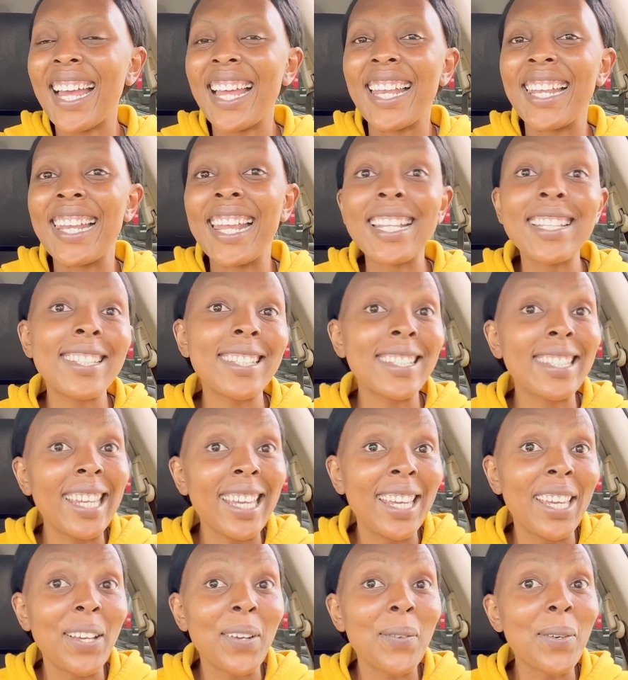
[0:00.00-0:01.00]
let's
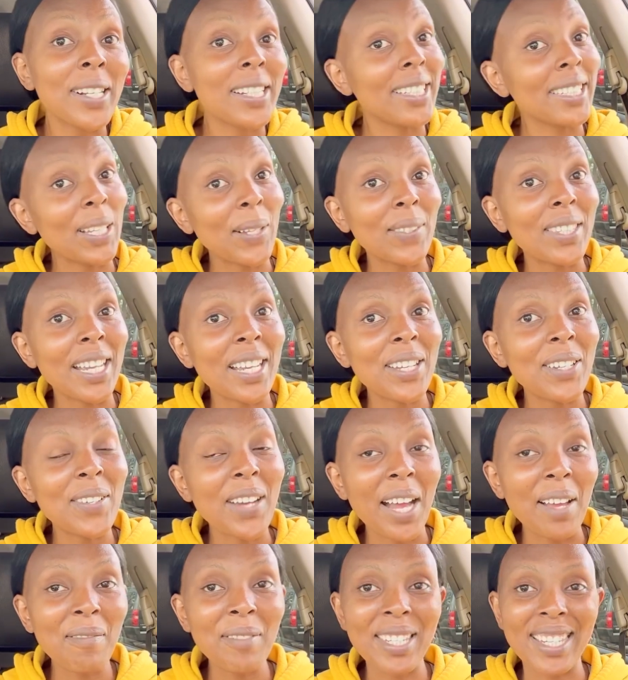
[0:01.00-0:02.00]
see what Southern New
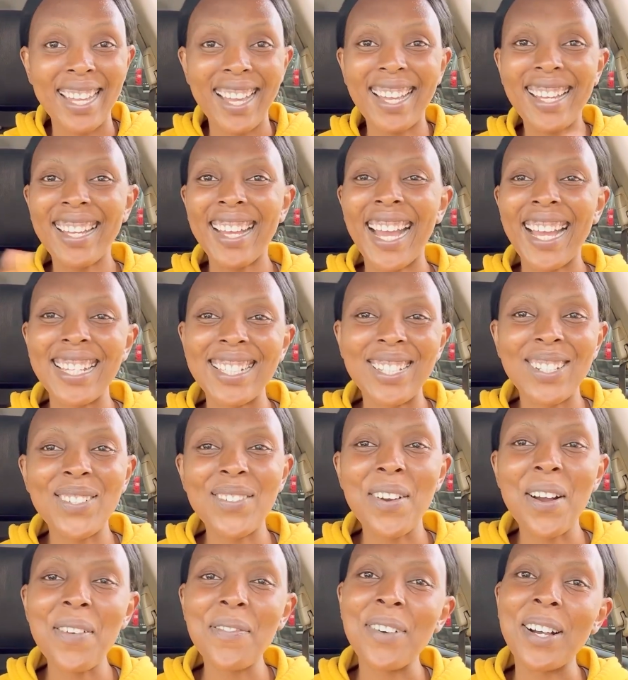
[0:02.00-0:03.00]
Hampshire has
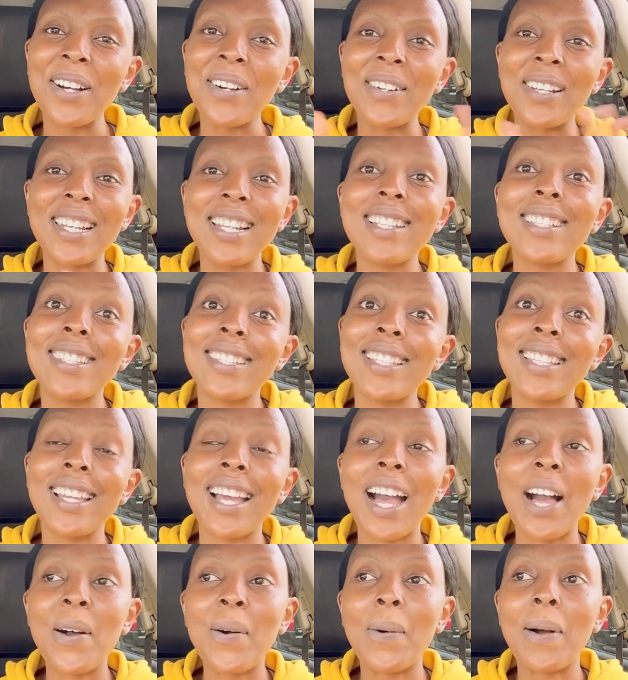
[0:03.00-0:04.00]
to offer or let's see
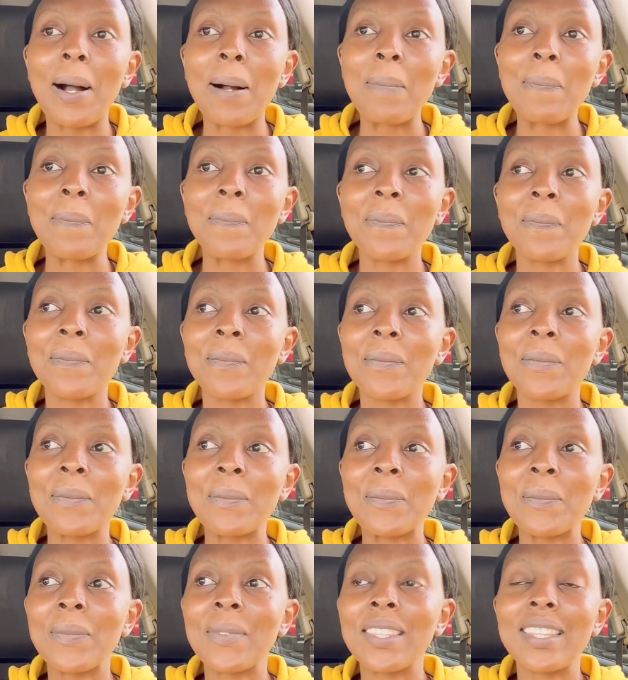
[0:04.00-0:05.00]
how um
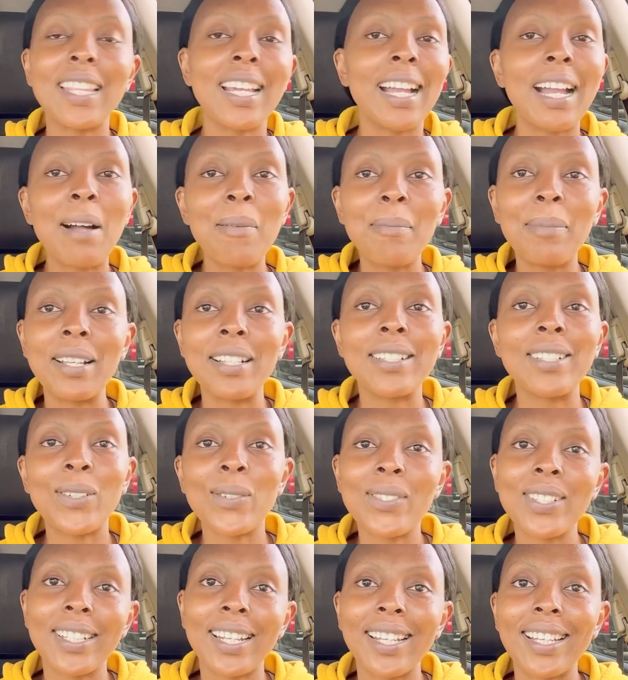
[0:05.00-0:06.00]
the campus
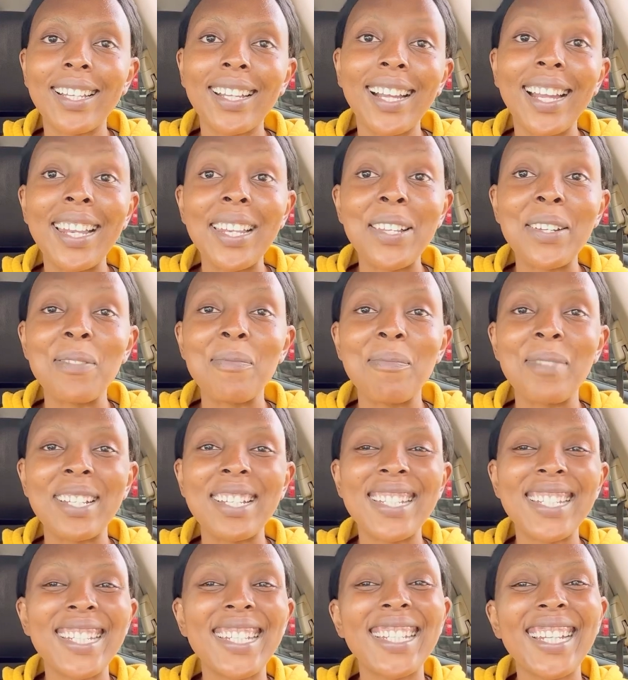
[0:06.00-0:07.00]
looks like a little
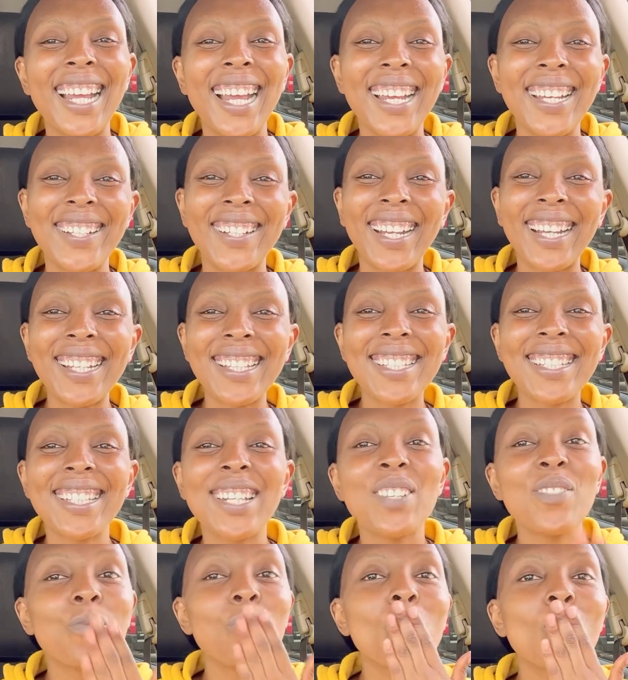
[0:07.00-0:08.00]
bit. All right?
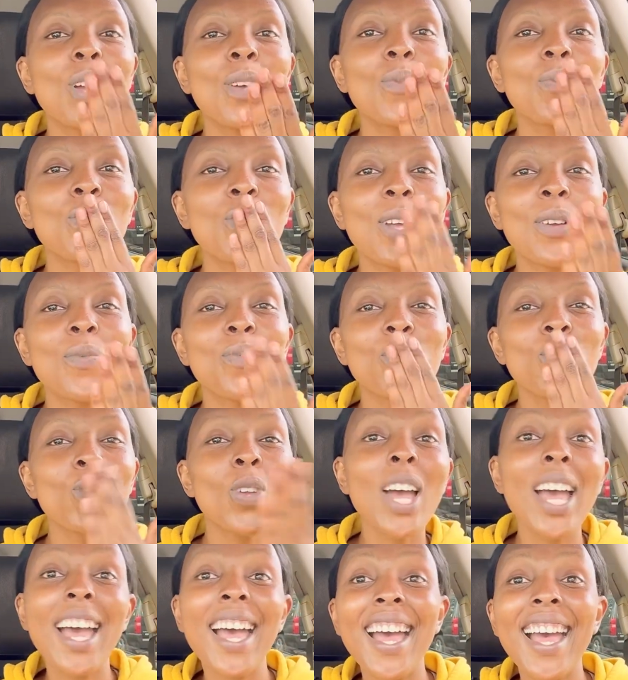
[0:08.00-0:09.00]
Mwah, mwah,
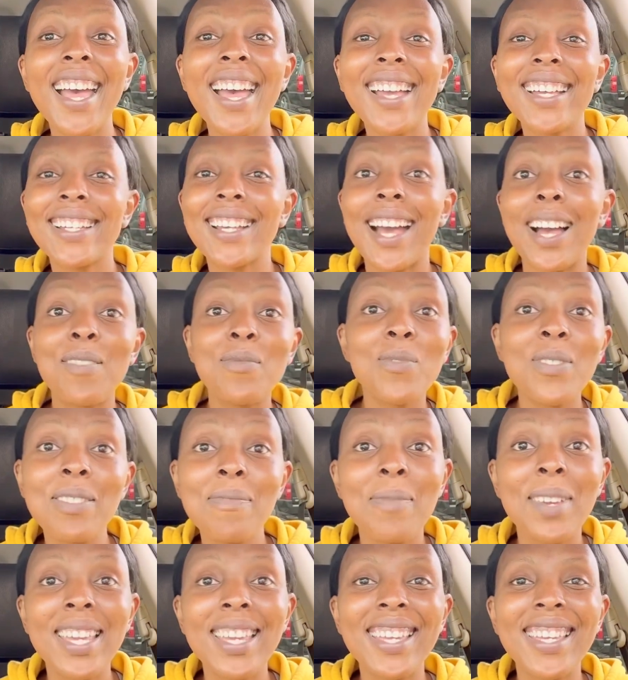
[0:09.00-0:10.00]
mwah. Come with
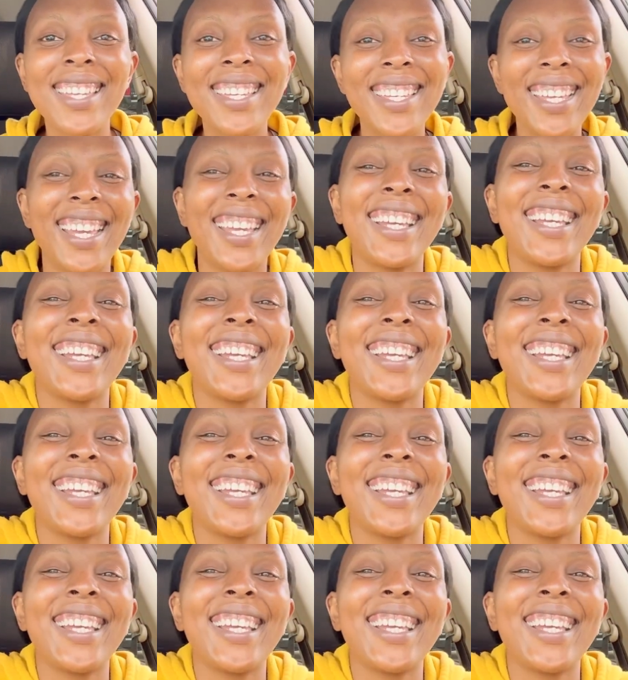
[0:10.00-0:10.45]
me.